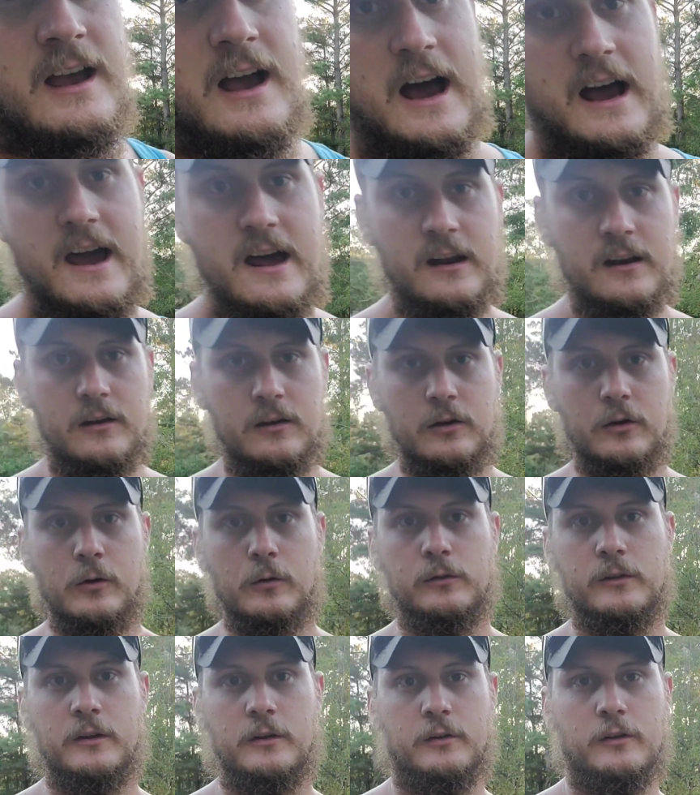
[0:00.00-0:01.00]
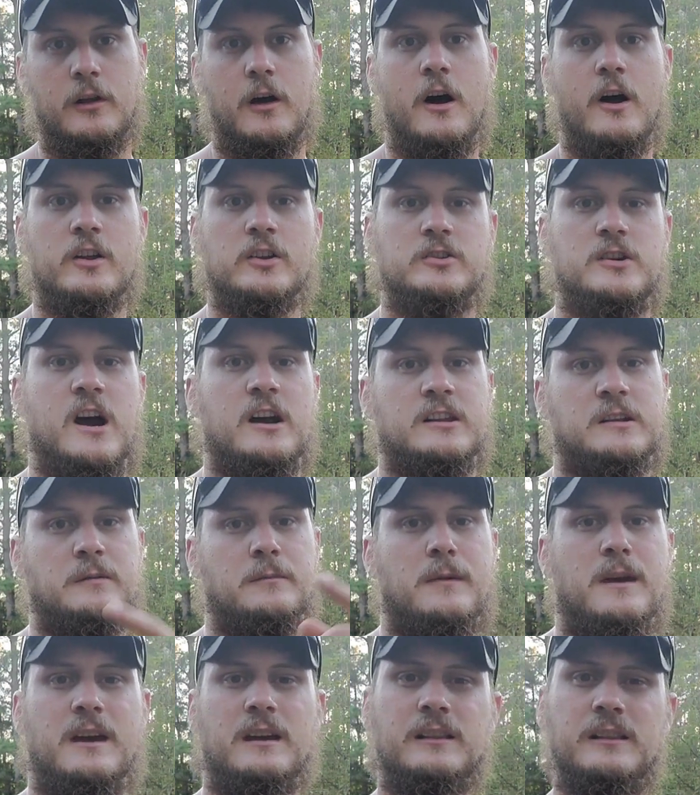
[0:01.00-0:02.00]
I got a new little lawn tractor. I'm
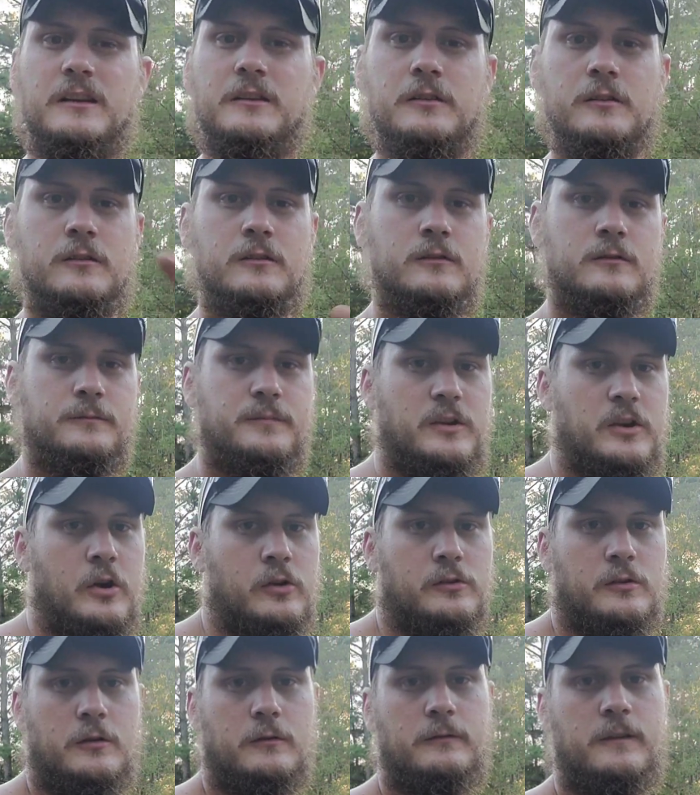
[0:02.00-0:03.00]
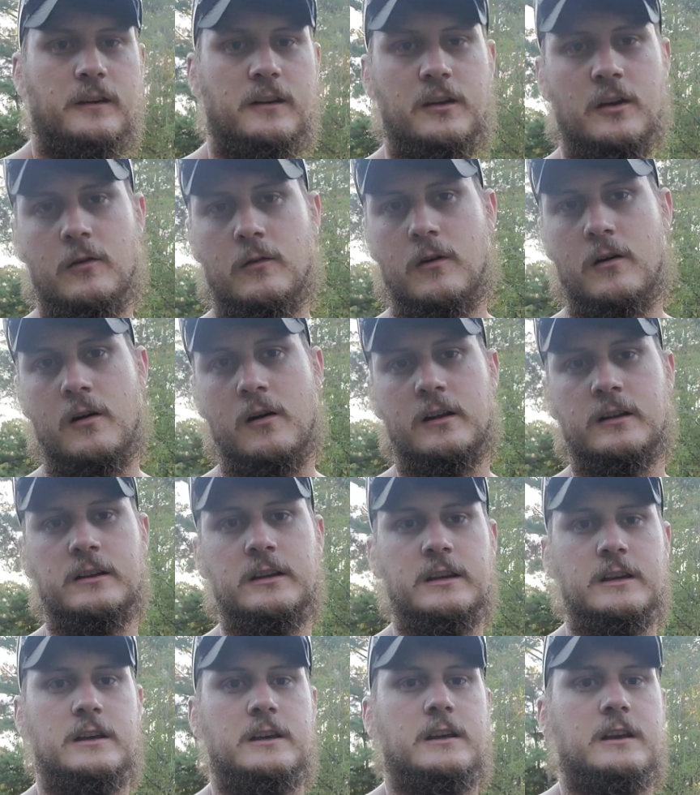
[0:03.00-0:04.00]
gonna make a little cute little video on.
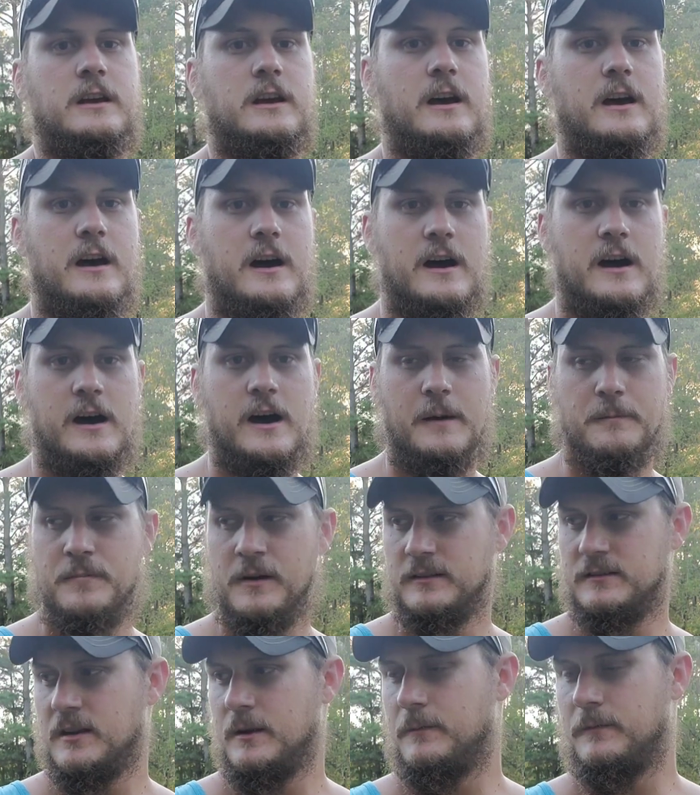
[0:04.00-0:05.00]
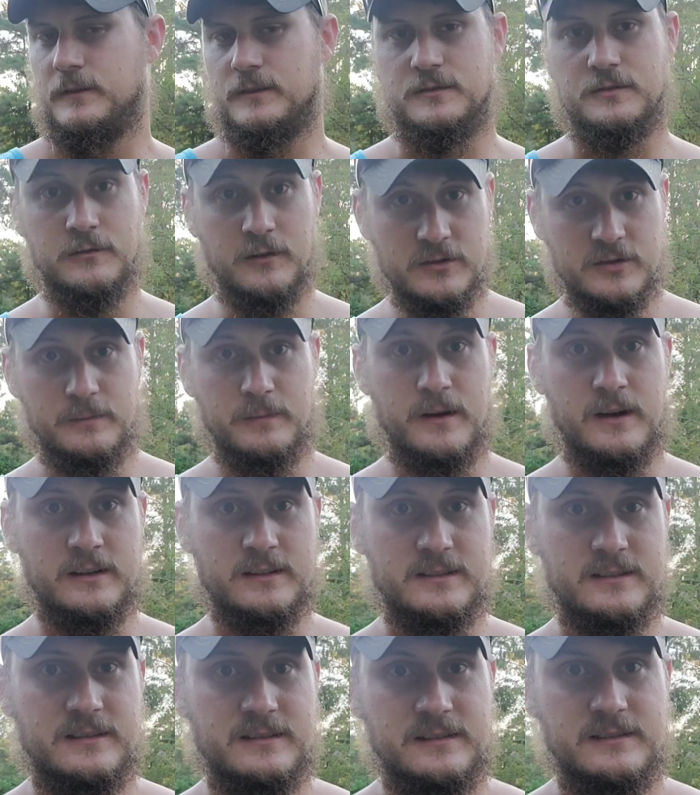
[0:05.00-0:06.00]
I picked up for 200
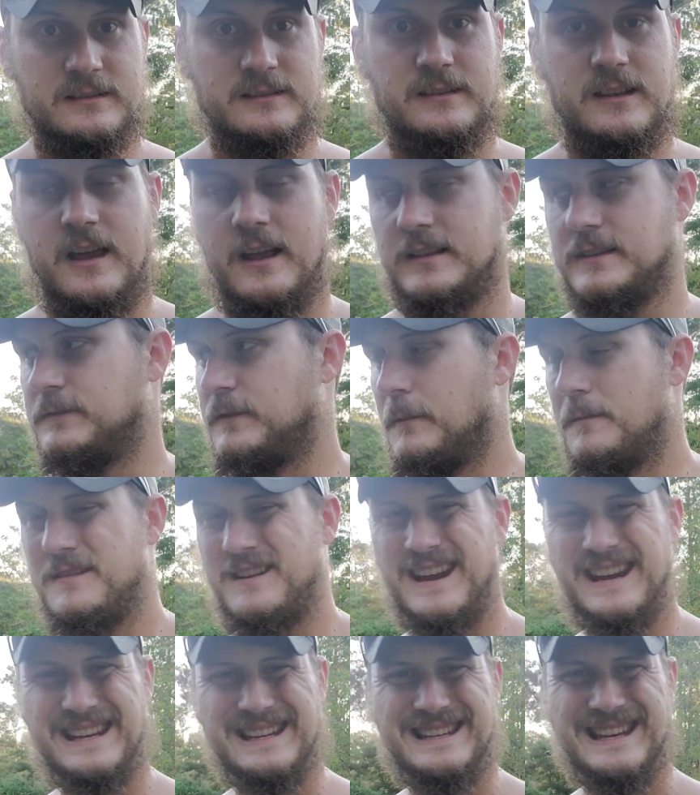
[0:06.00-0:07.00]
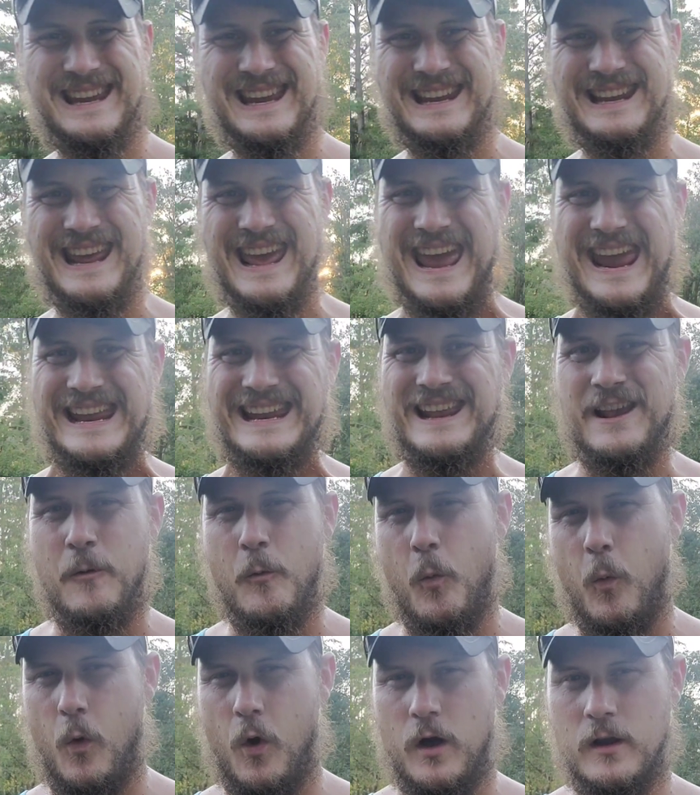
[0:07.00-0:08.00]
bucks. It's from
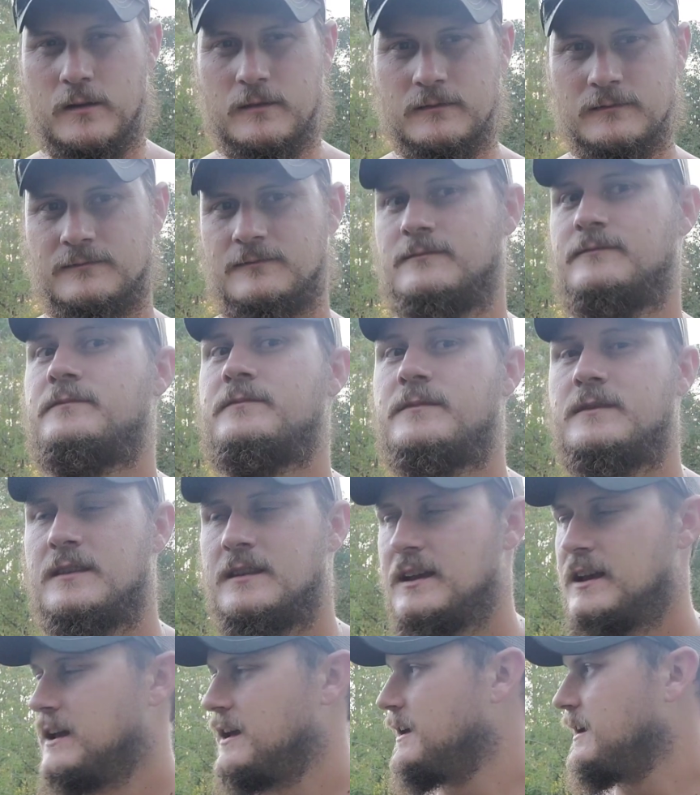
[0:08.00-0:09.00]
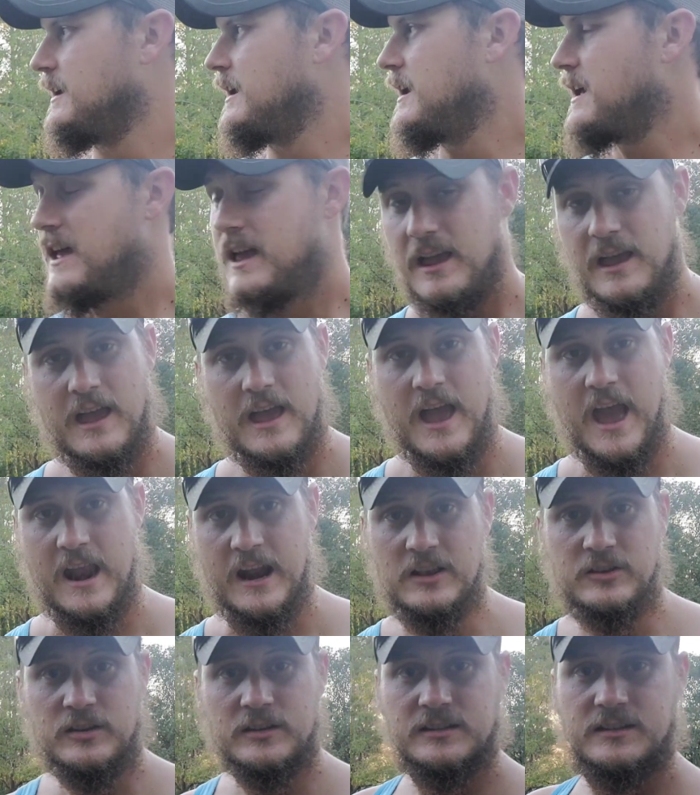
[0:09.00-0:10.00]
1981.
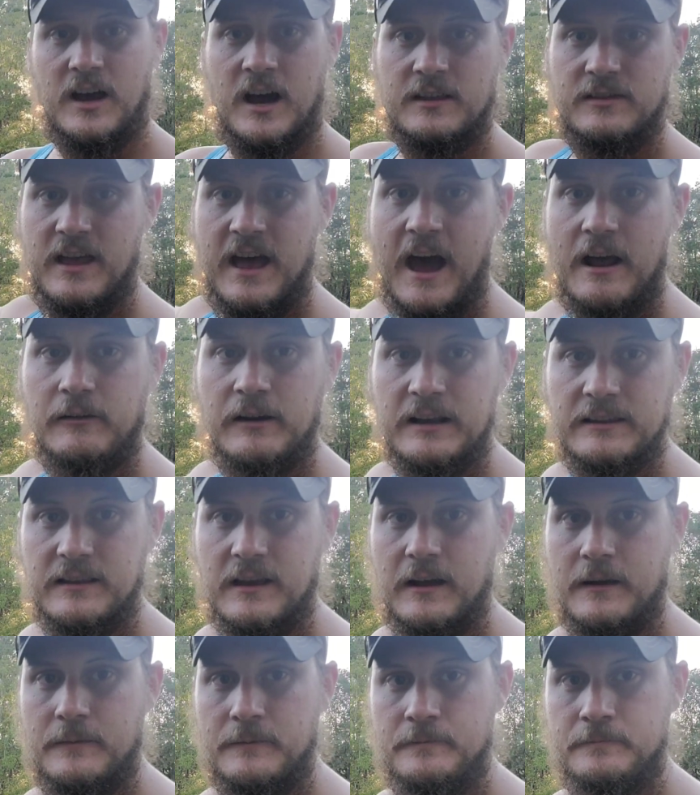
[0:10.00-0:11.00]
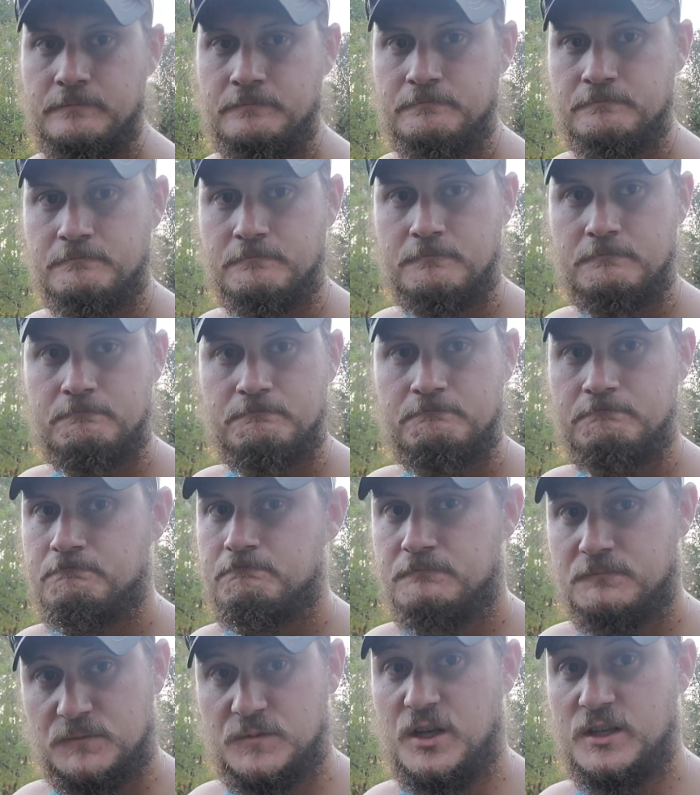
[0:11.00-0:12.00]
And it just cut that right there.
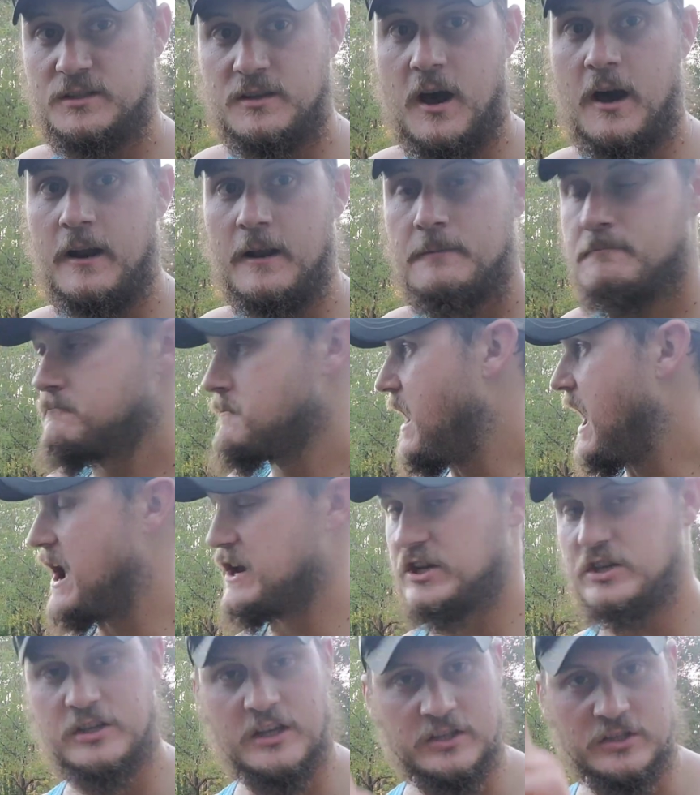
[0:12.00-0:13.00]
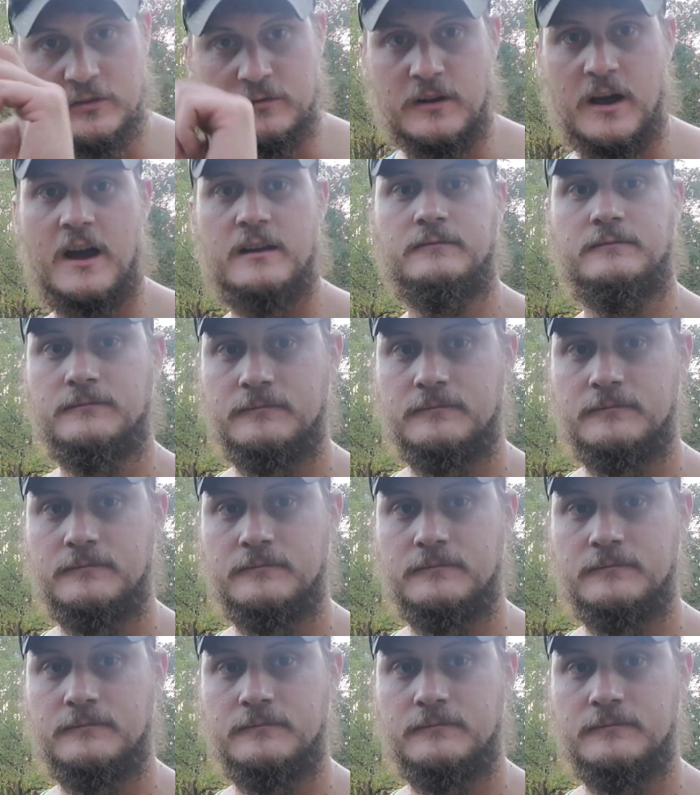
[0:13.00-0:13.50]
Just cut it. I shit you not.